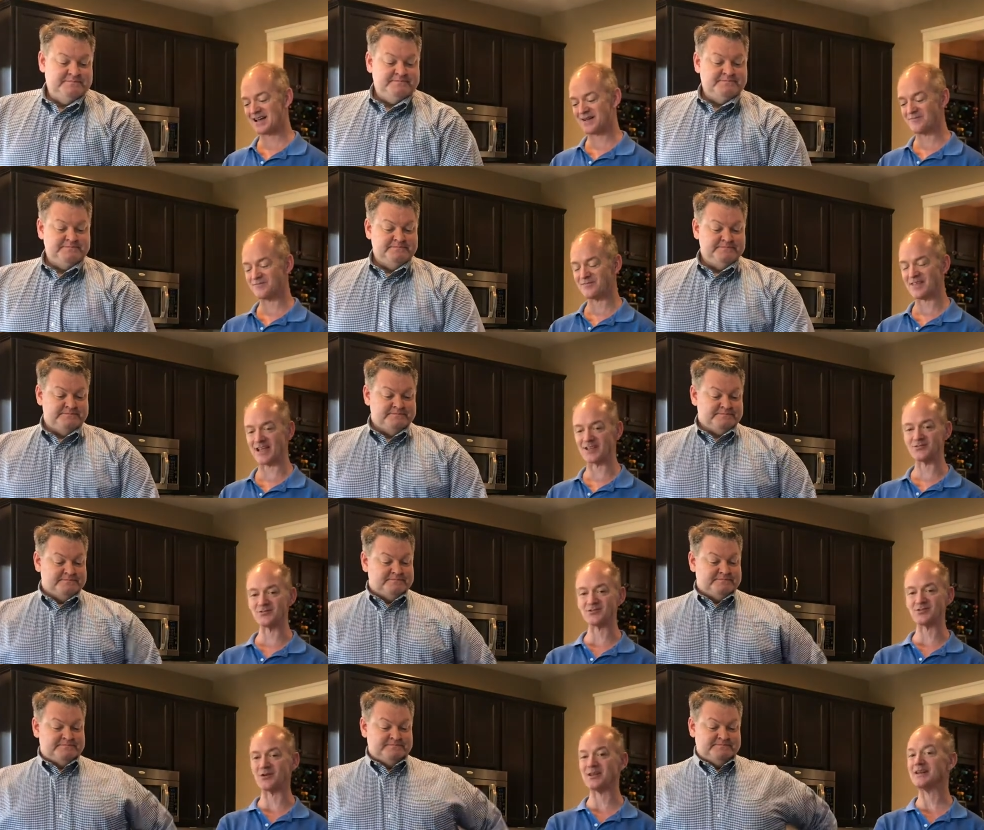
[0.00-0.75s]
Speaker 1: um,
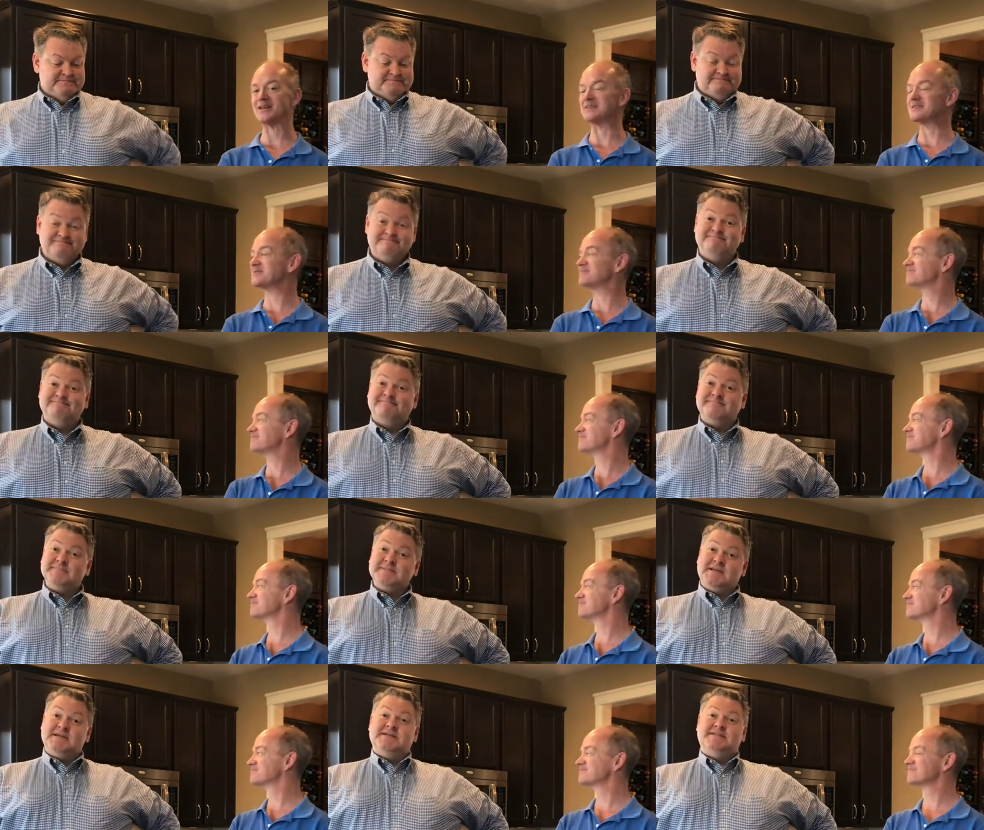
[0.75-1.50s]
thanks for joining us.
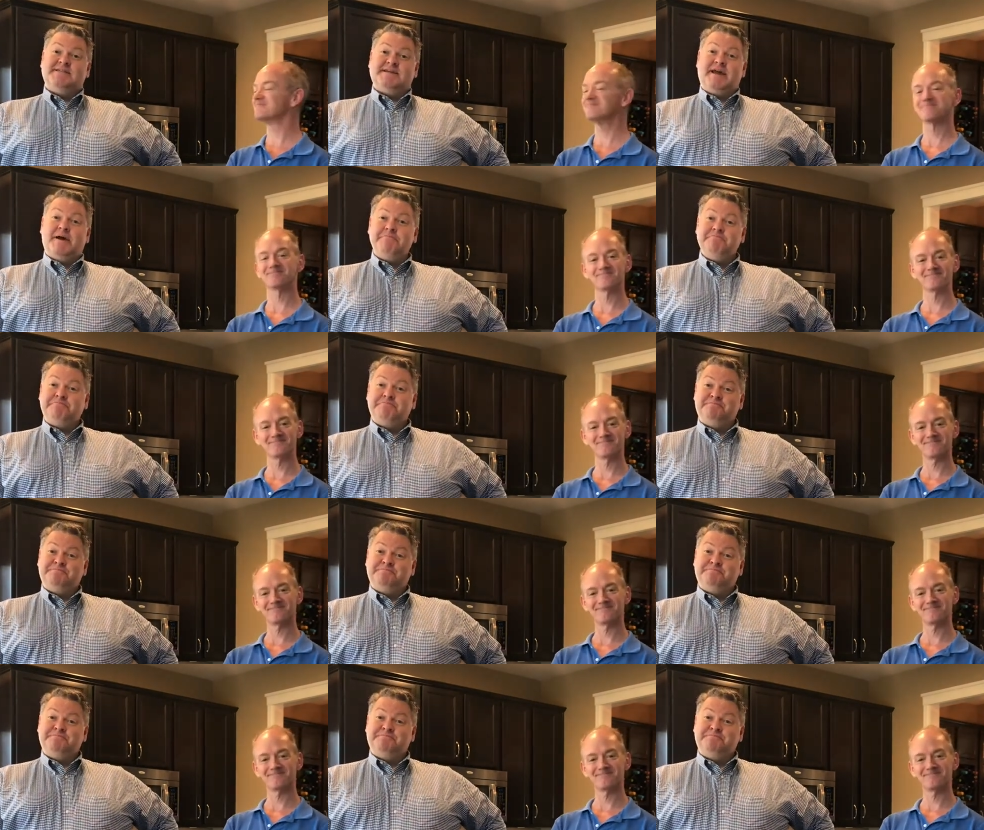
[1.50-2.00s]
See ya.